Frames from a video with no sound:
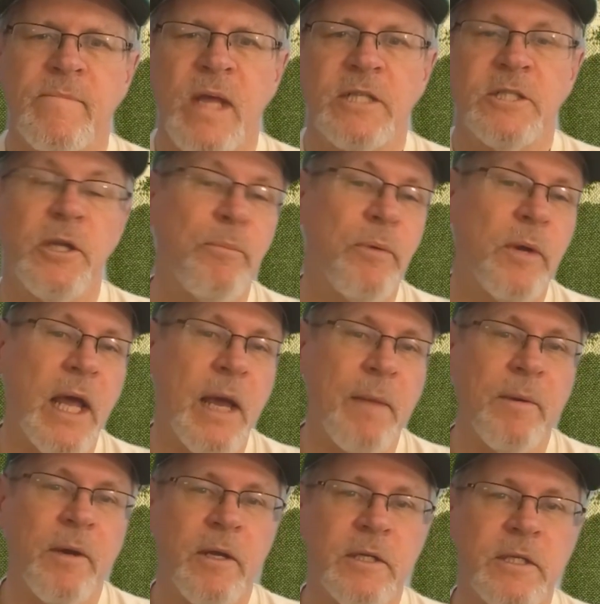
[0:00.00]
I still put
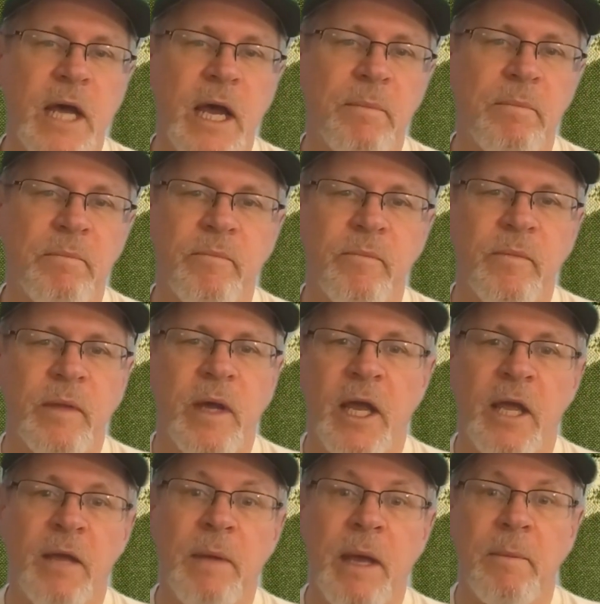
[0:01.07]
Appa on top. I
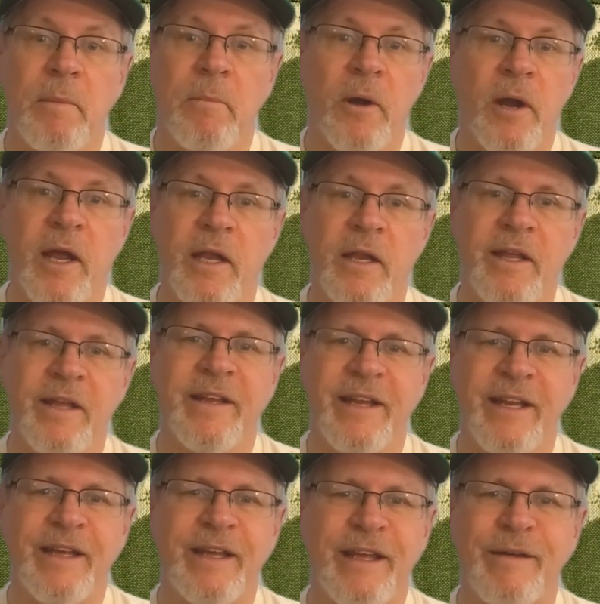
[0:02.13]
am Appa Brian.
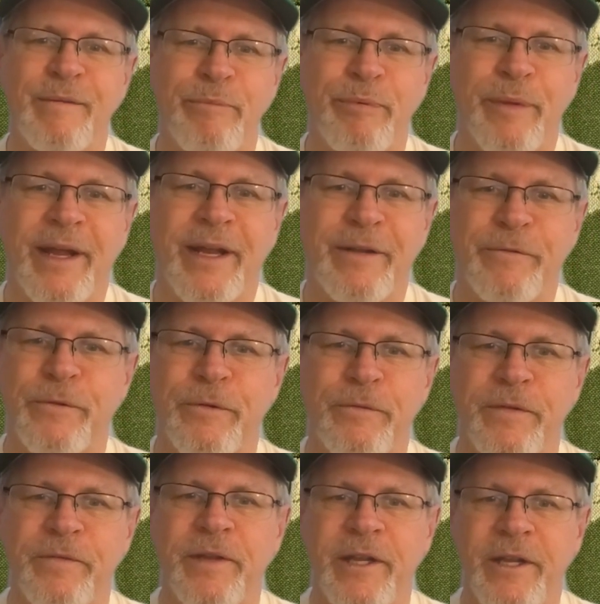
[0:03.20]
I've played it for
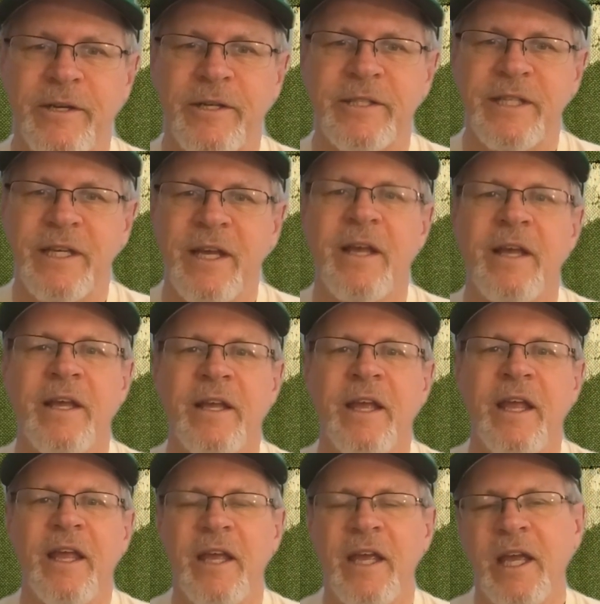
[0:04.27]
50 years,
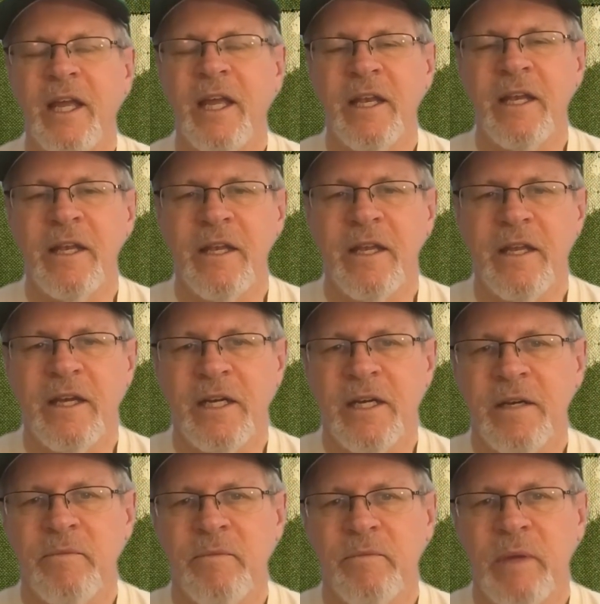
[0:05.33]
and
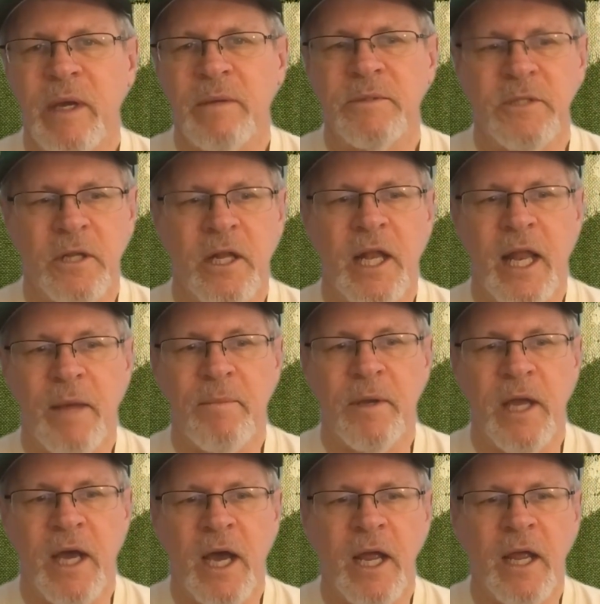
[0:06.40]
I'm still an Appa
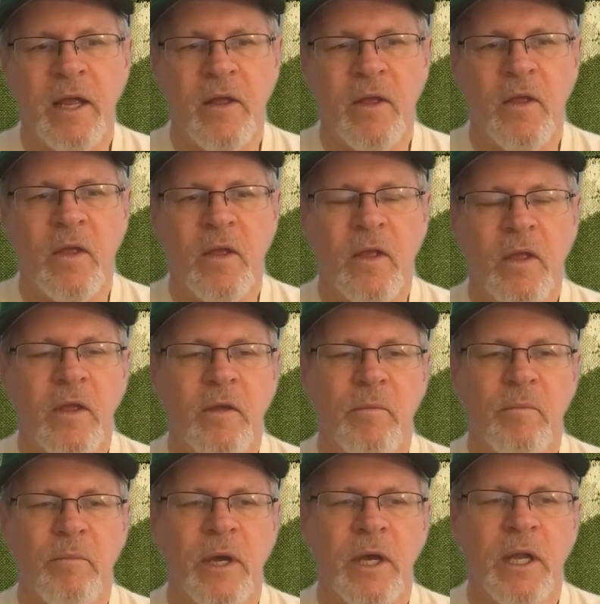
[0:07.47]
guy.
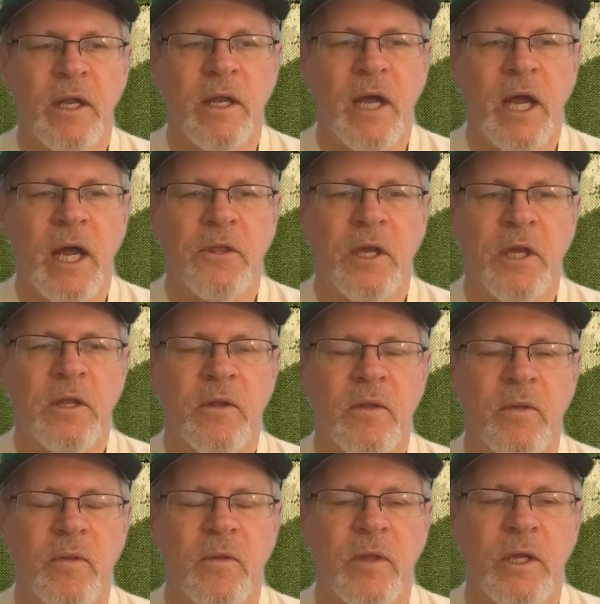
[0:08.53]
But I think
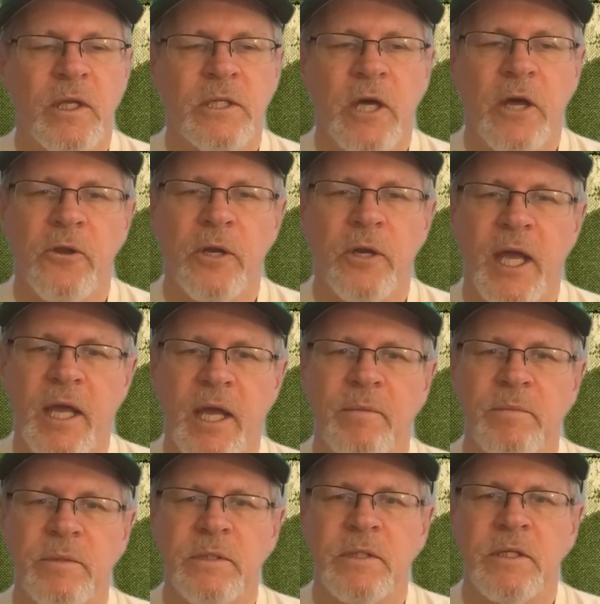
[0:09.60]
these other
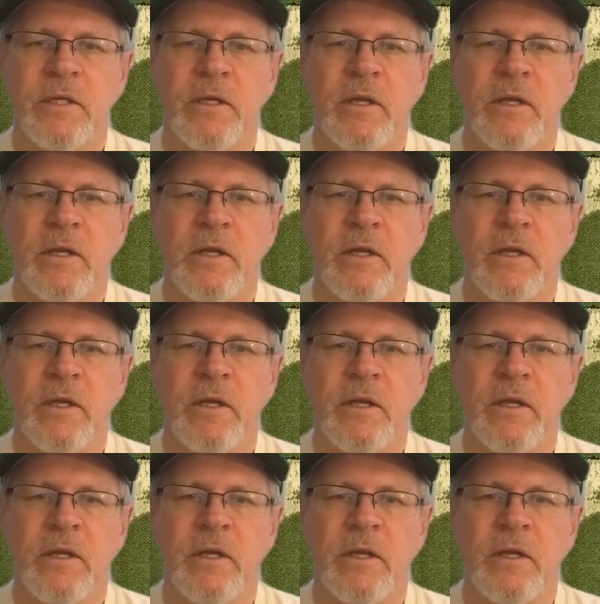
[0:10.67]
games